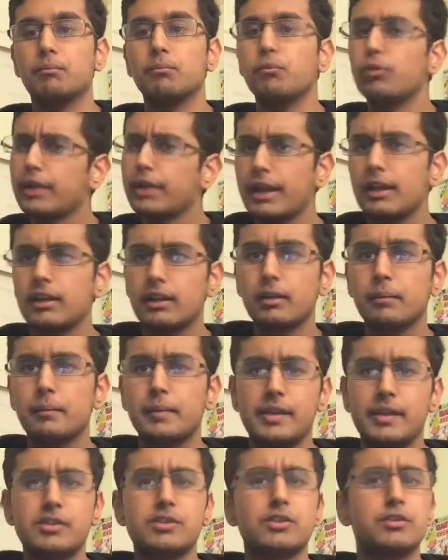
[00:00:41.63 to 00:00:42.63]
We'll get a little
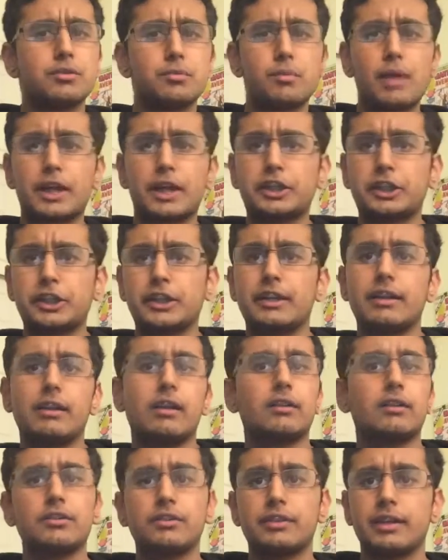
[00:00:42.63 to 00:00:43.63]
bit into direction and
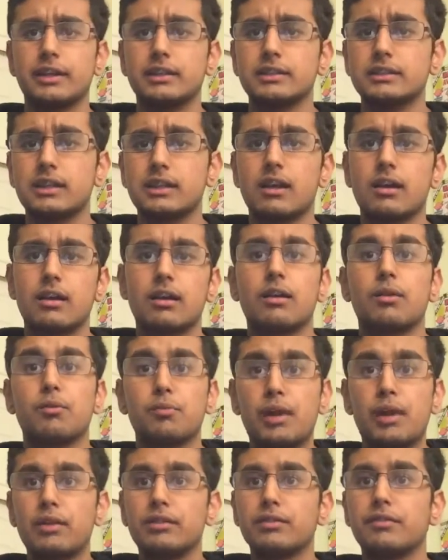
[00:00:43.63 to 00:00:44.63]
other things
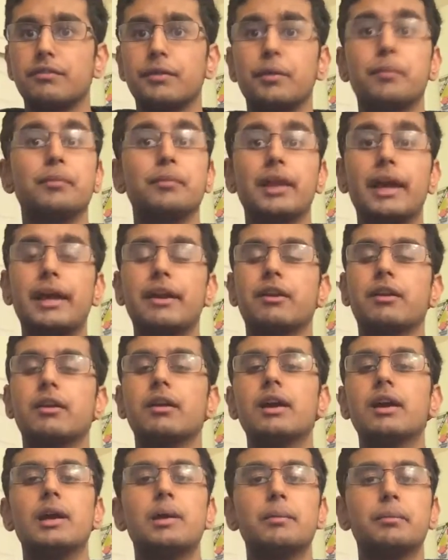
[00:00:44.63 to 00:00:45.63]
around the film later,
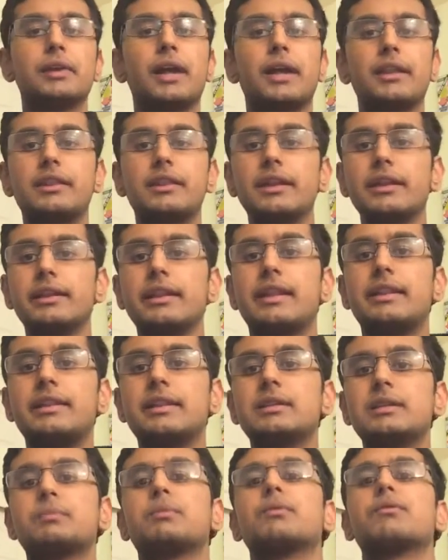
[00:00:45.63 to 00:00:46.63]
but I think that
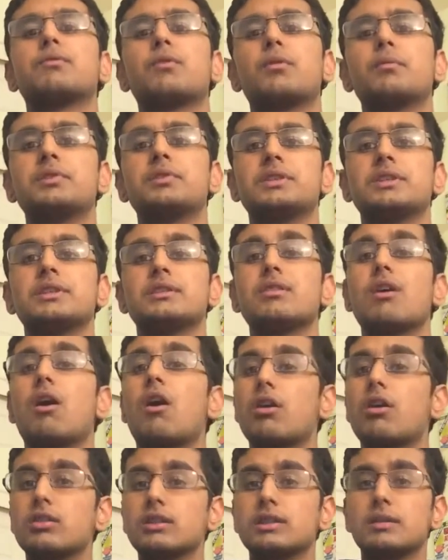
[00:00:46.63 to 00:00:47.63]
these performances
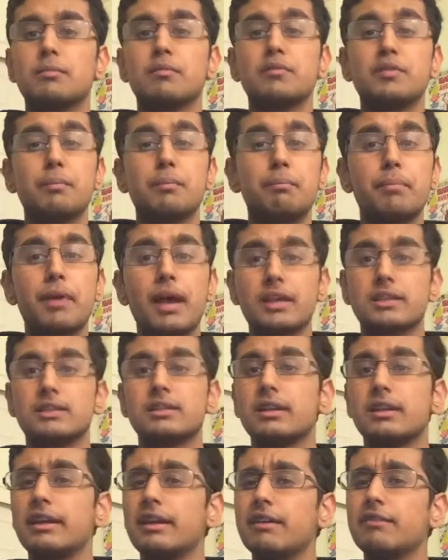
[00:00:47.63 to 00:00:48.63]
are some of the
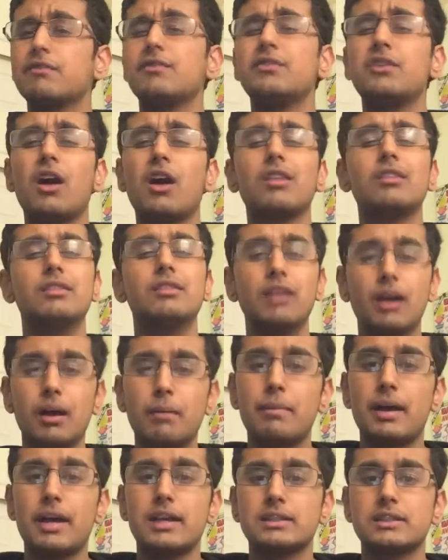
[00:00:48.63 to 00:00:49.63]
best, if not
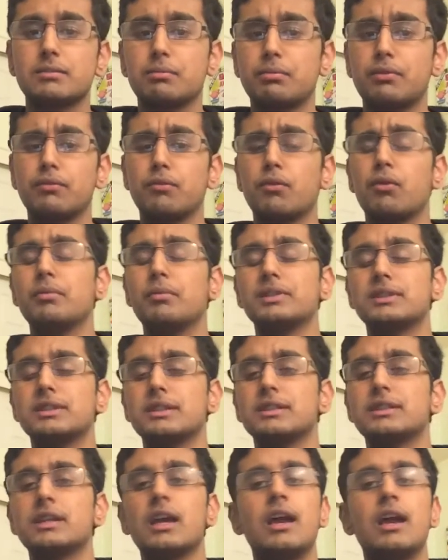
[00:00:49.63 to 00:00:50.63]
the best,
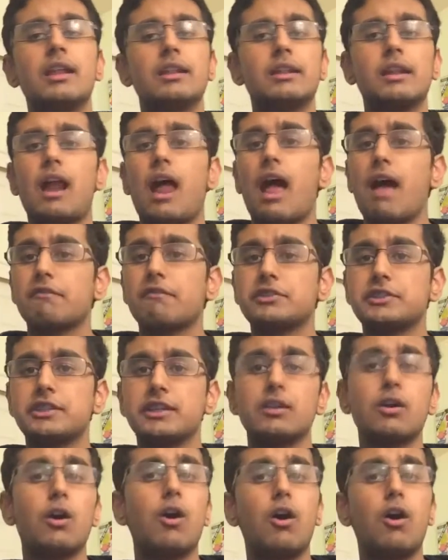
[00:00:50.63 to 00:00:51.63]
performances that I have
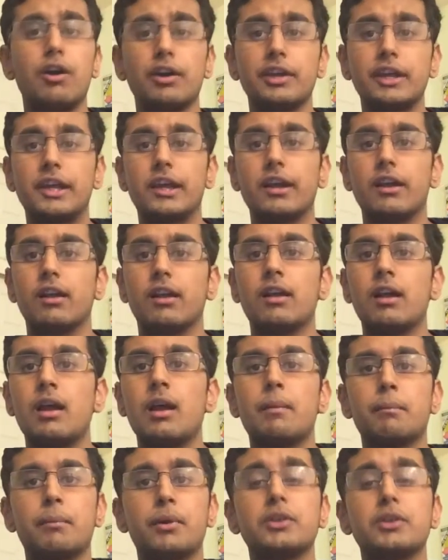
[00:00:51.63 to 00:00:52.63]
seen all year,
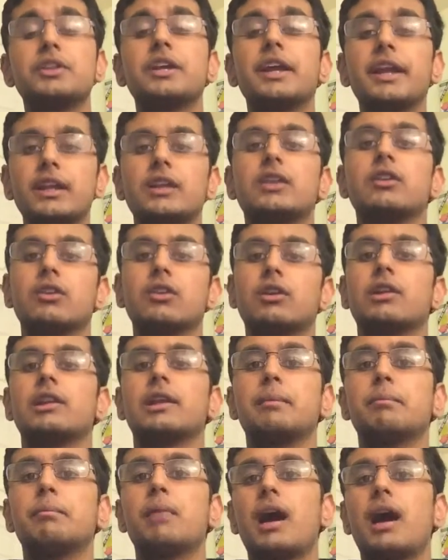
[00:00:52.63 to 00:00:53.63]

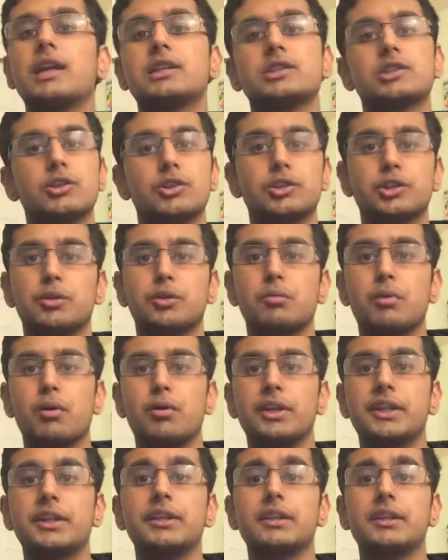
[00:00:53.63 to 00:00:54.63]
particularly by Saoirse
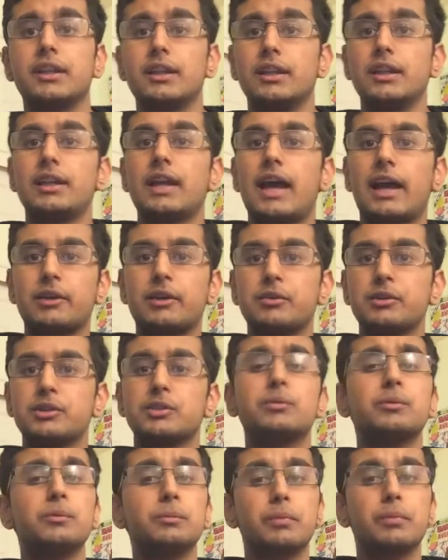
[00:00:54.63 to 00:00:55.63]
Ronan, the lead
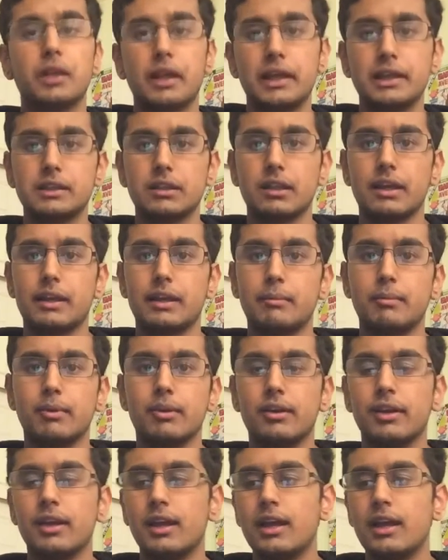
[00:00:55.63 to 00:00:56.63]
actress who plays Lady
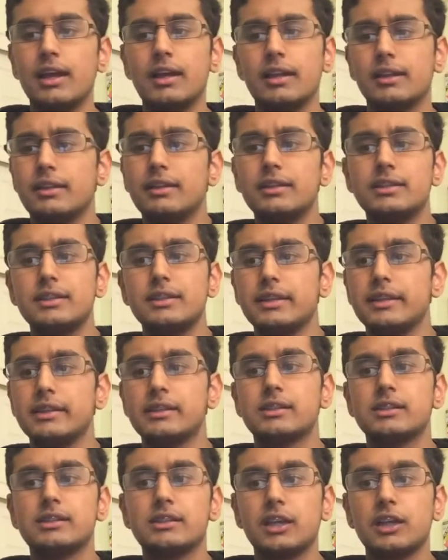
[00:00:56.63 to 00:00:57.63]
Bird. This
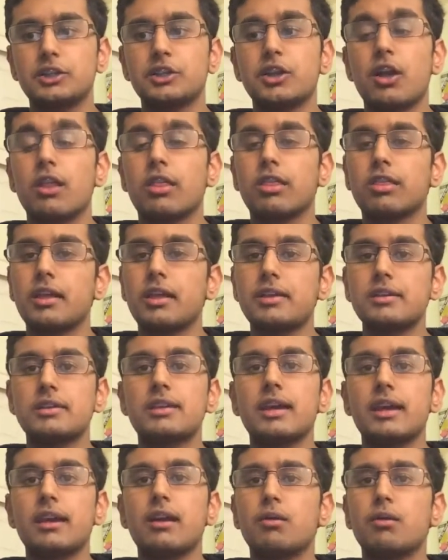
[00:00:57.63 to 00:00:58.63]
is such
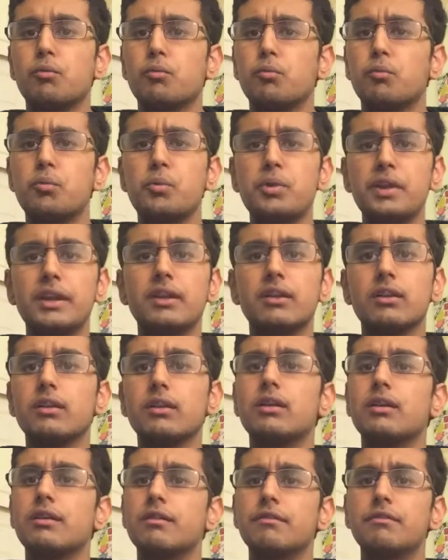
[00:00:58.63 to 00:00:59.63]
authentic,
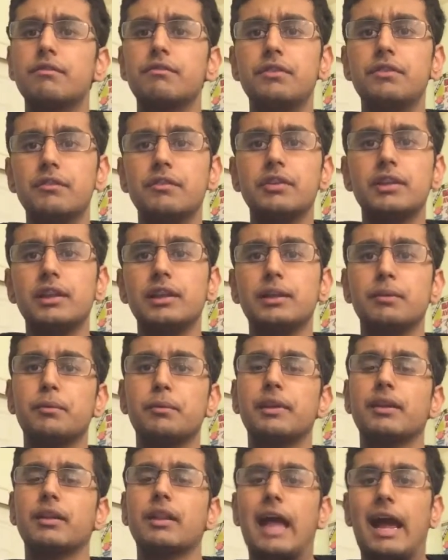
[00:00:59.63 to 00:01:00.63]
real, vividly
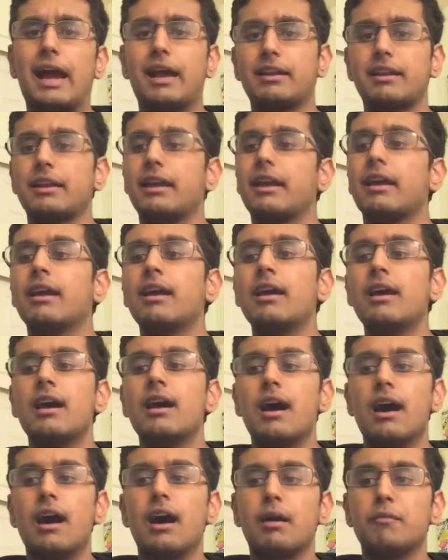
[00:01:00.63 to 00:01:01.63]
real acting
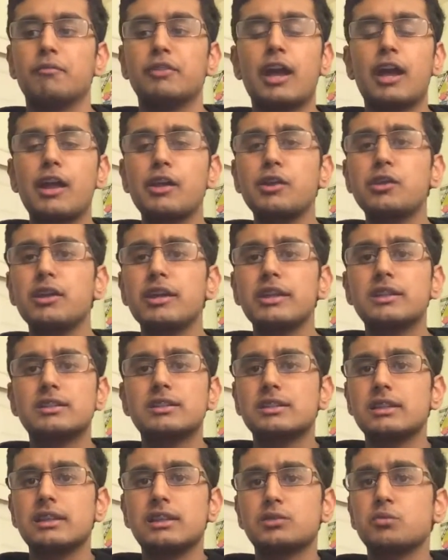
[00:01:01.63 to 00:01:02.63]
that
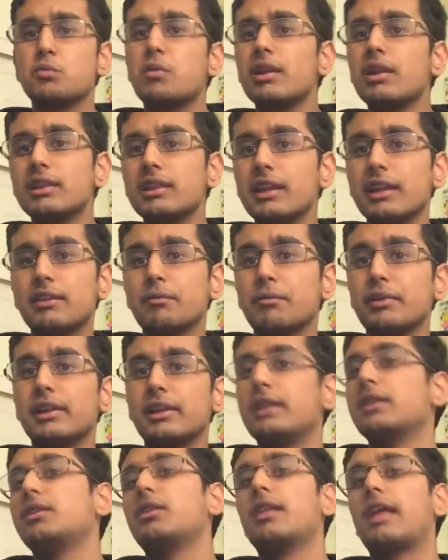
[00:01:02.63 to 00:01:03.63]
it's one thing really